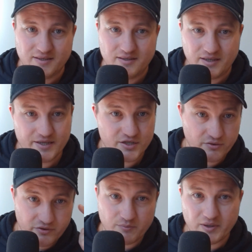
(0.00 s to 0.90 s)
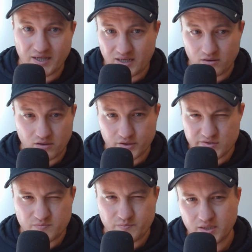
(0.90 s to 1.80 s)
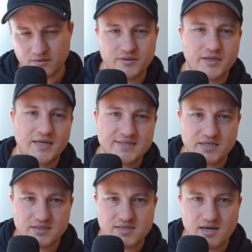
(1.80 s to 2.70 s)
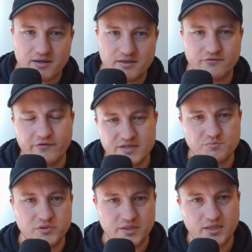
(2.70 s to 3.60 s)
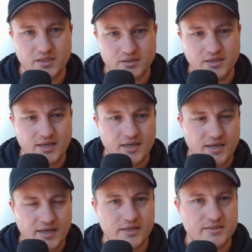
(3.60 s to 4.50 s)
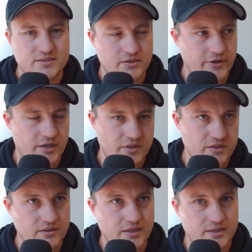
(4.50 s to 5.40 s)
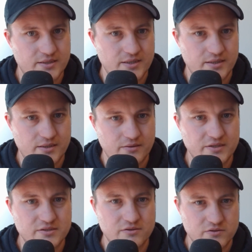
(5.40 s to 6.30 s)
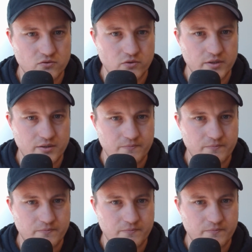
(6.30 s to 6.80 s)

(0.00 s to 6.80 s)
and you think about how long you spend looking at TikTok and Facebook and Instagram and things of the sort.